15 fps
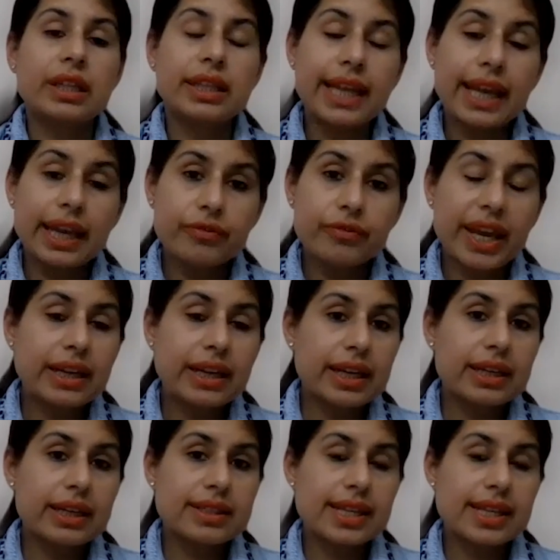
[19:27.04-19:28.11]
Then when
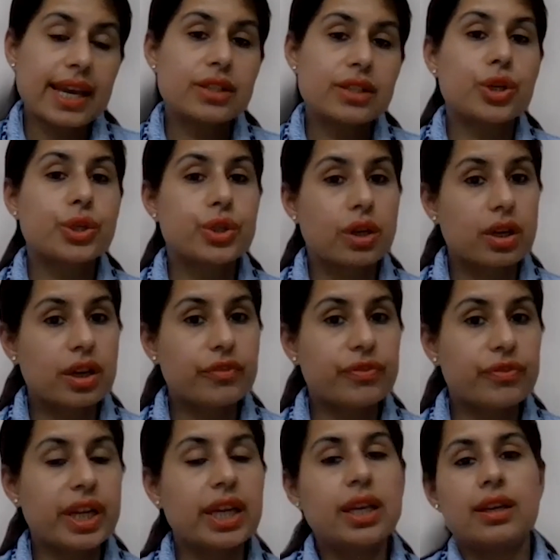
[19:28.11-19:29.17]
it says sugar
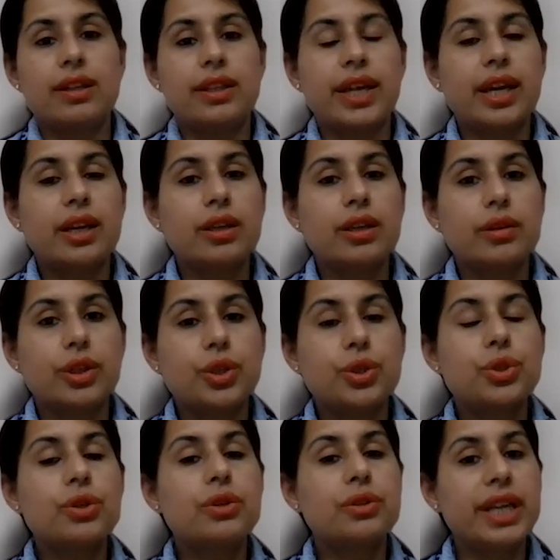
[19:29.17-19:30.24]
free, then you
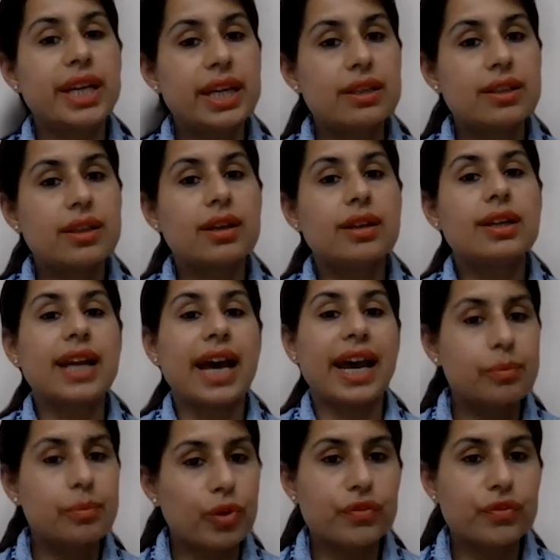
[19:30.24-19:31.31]
should read the
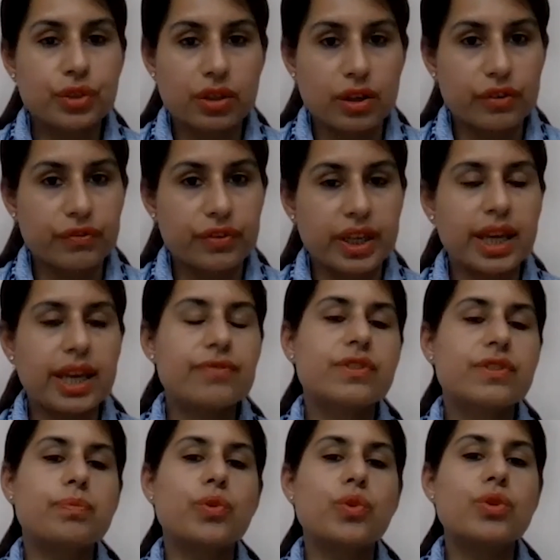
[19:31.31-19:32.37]
type of sugar free. If
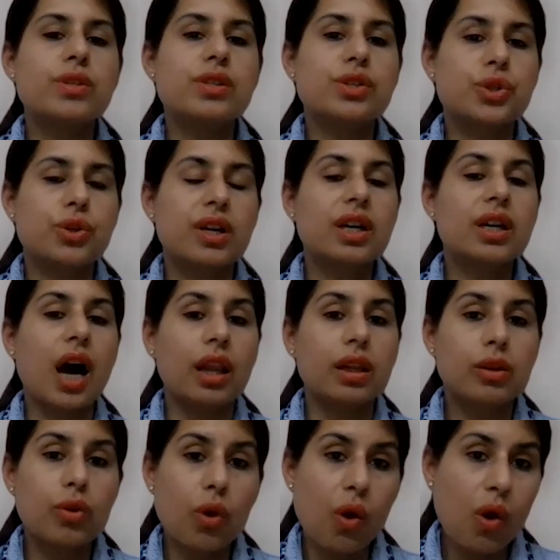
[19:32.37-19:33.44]
suppose sugar
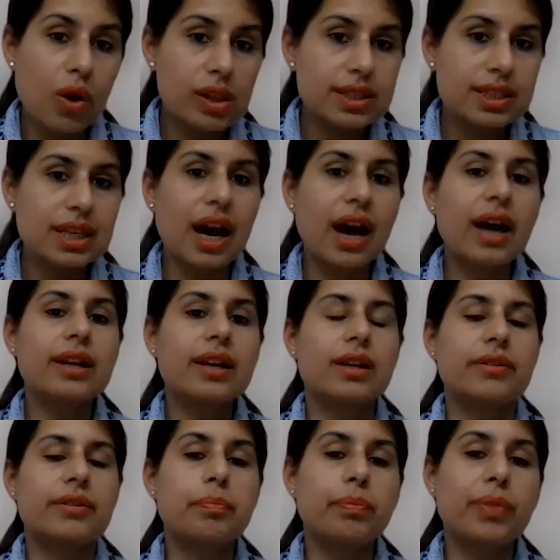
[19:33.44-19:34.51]
alcohols are
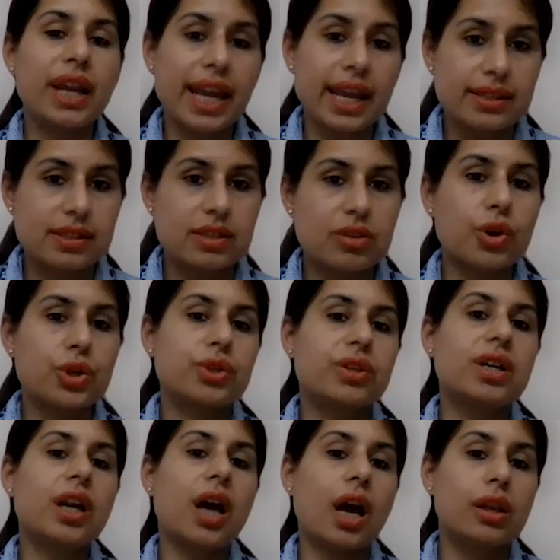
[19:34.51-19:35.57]
replaced or
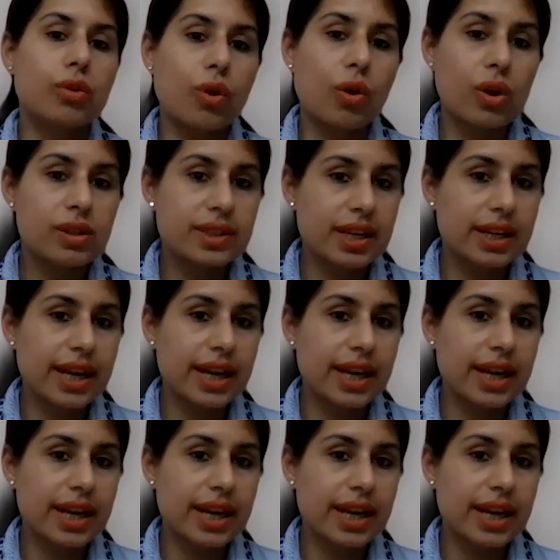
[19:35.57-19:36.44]
sugar alcohols are